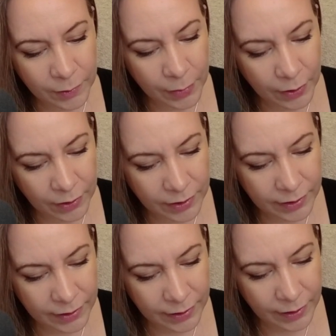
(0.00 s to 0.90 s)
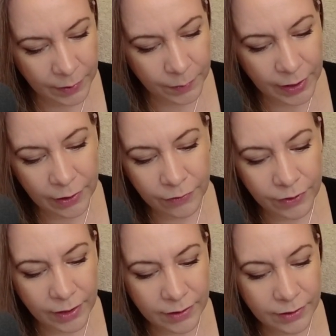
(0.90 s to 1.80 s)
pot by the
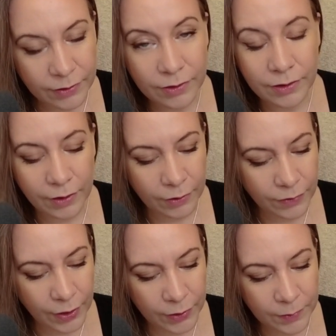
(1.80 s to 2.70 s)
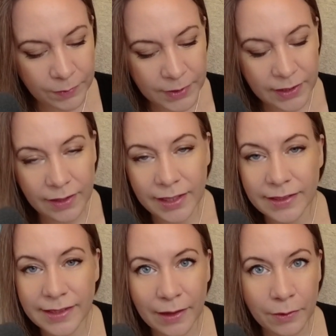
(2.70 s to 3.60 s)
front door of homes in
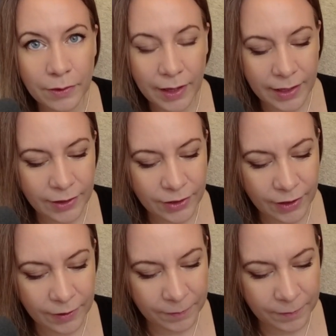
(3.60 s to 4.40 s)
South Asia.